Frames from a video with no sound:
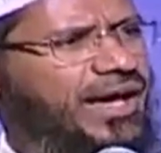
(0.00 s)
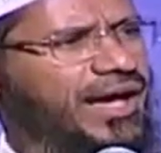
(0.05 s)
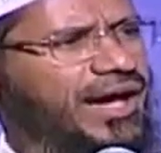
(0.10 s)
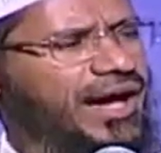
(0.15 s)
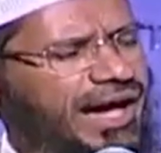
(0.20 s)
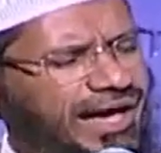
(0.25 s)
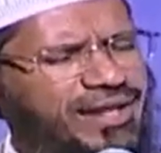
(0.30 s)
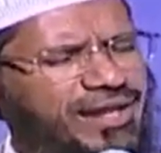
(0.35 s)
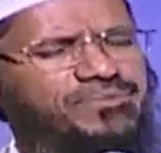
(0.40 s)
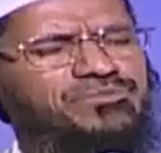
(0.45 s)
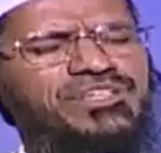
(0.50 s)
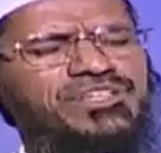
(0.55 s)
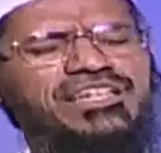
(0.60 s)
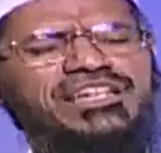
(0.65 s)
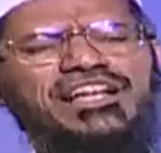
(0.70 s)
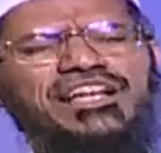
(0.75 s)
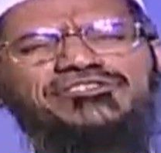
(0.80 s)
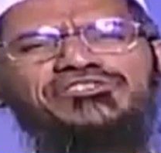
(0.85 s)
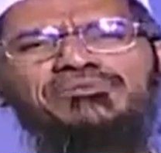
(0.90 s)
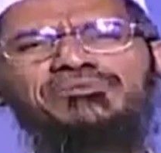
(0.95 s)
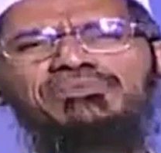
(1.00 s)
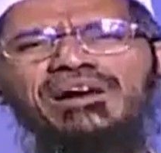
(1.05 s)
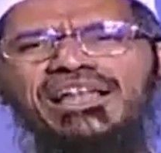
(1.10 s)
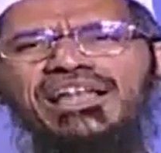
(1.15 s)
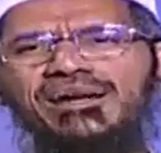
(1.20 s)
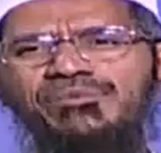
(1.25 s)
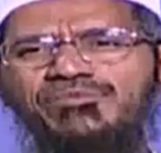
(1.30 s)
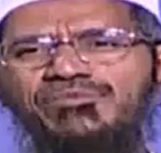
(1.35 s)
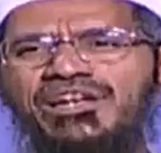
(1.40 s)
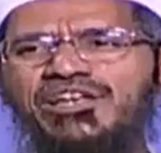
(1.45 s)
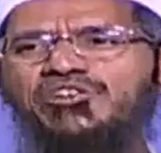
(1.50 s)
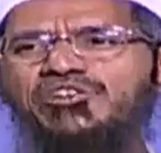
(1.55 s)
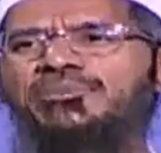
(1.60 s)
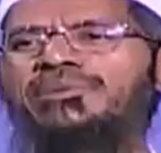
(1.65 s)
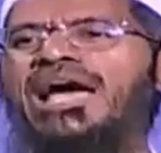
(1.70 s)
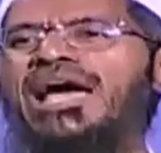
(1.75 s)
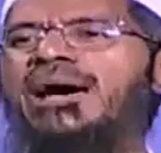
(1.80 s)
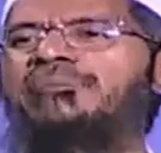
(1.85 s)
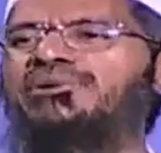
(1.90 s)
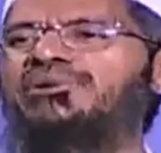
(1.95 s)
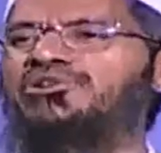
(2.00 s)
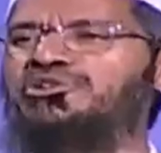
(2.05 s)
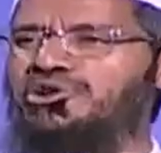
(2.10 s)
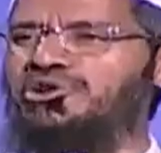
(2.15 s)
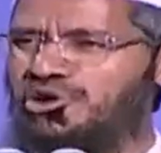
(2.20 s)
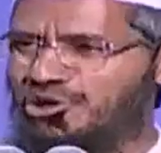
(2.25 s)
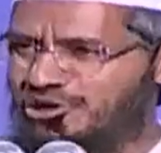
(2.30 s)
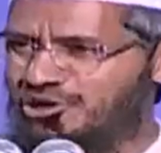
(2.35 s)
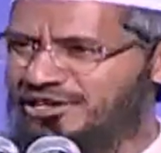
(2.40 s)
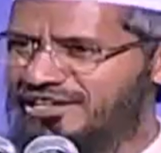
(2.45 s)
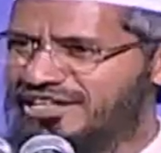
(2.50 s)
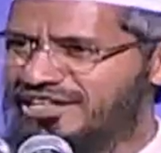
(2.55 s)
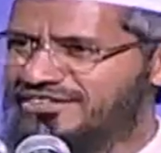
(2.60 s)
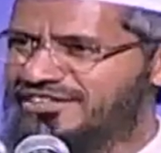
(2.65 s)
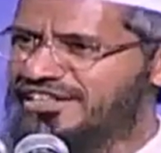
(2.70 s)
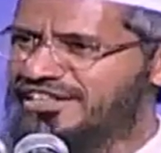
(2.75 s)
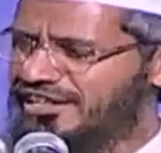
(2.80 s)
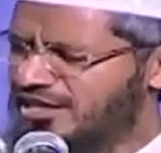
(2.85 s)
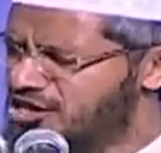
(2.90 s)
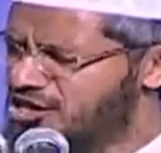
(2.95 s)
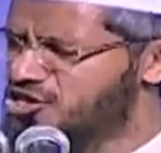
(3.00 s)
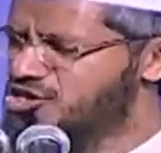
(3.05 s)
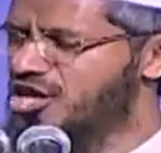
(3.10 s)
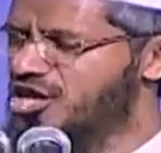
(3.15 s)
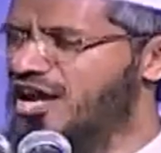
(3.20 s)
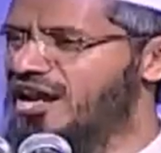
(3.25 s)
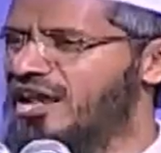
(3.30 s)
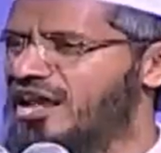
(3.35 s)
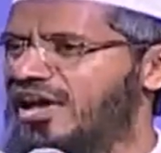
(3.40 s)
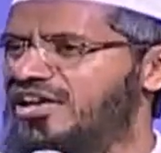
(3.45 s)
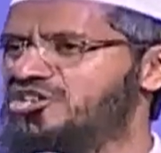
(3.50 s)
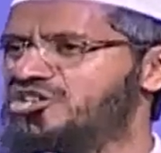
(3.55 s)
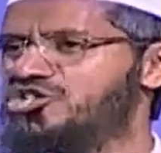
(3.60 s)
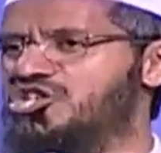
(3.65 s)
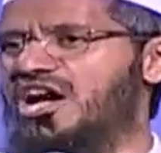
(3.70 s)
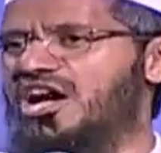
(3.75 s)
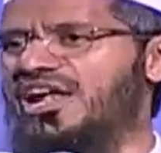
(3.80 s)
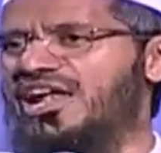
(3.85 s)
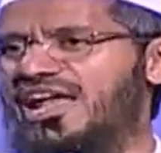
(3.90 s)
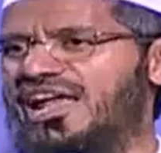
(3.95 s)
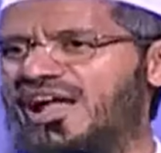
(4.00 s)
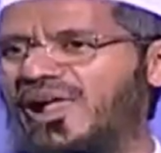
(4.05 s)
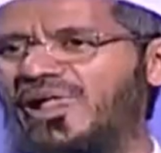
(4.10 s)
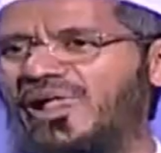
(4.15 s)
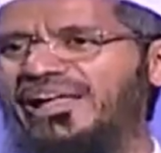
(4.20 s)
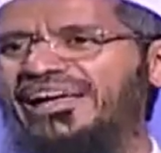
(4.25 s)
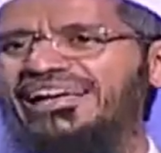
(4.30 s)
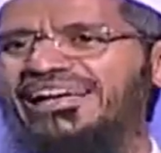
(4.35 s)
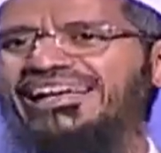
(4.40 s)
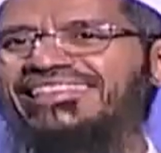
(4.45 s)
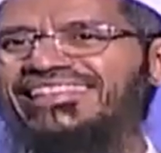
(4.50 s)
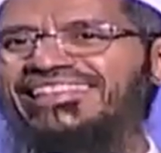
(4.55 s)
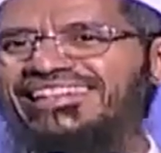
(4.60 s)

Alhamdulillah, summa alhamdulillah, you'll be happy to know that inshallah, inshallah, in the